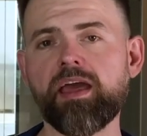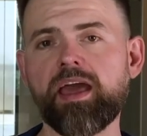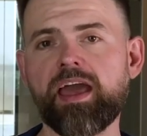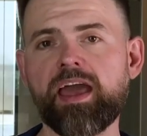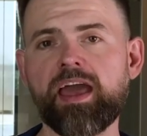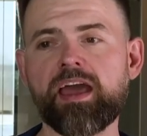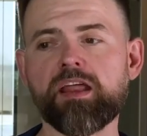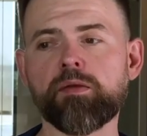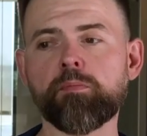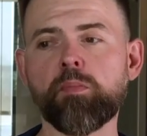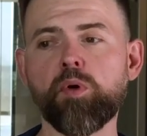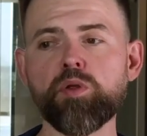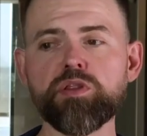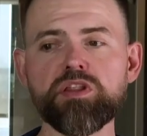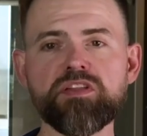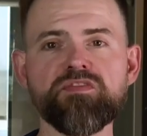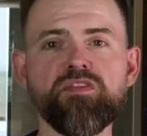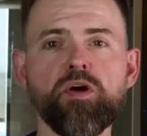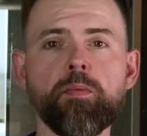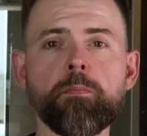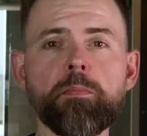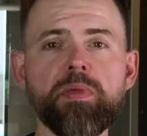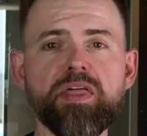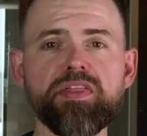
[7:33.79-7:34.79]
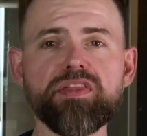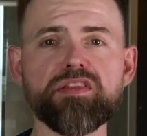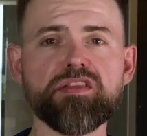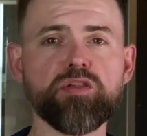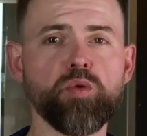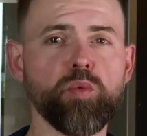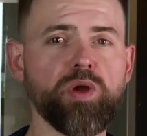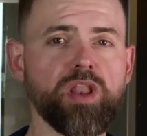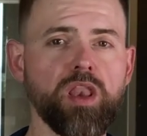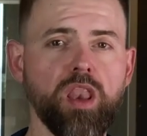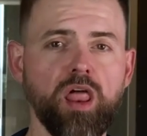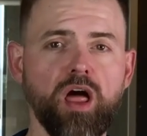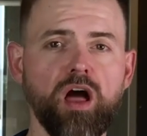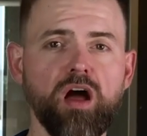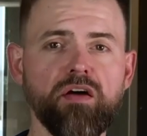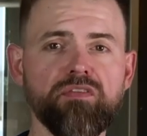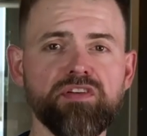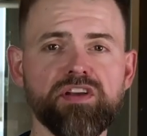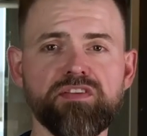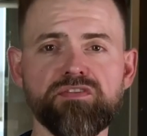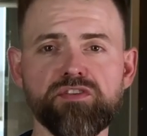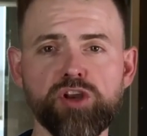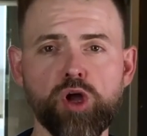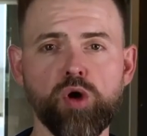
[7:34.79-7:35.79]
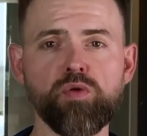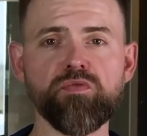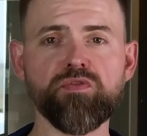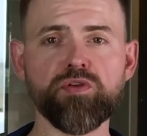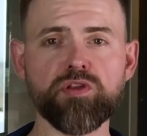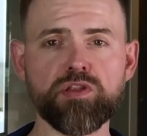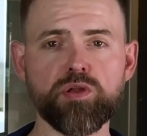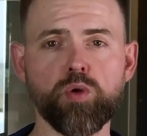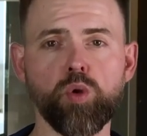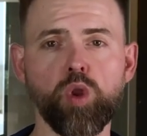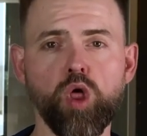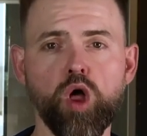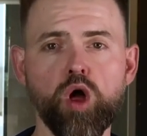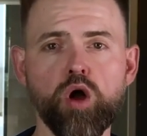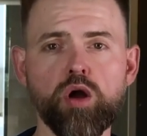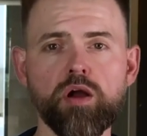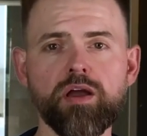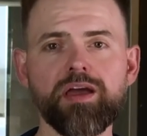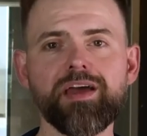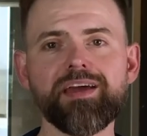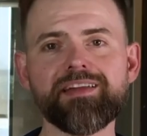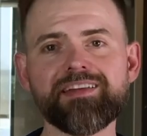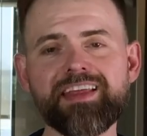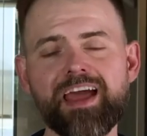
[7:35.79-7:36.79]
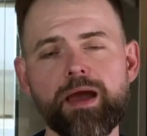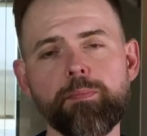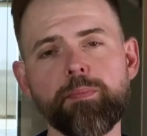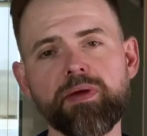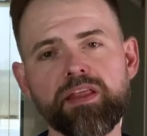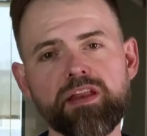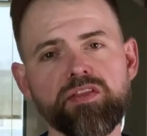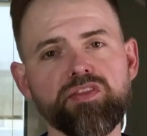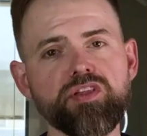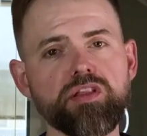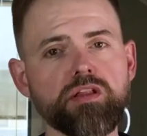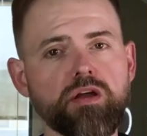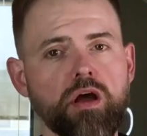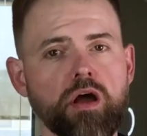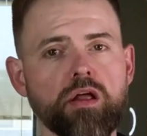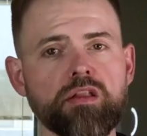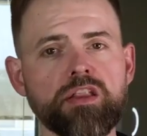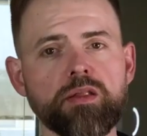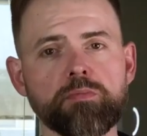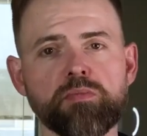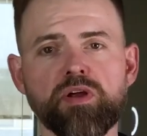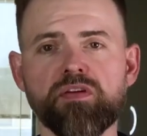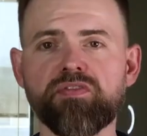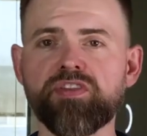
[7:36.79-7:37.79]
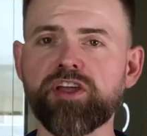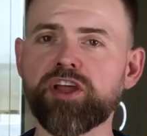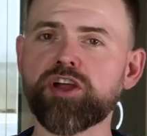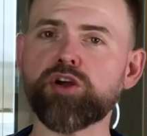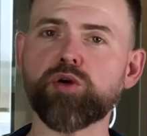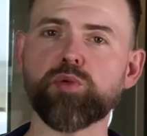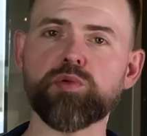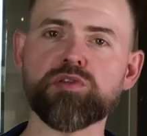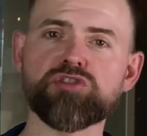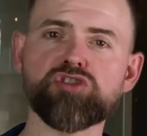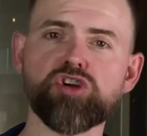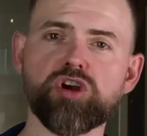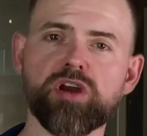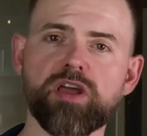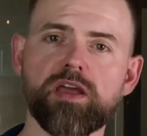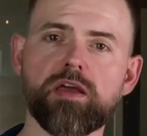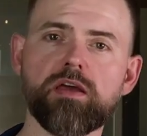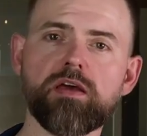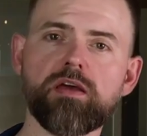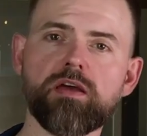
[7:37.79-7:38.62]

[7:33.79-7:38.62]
And most of our myths that we love and have known for so long tap into this concept of the hero's journey.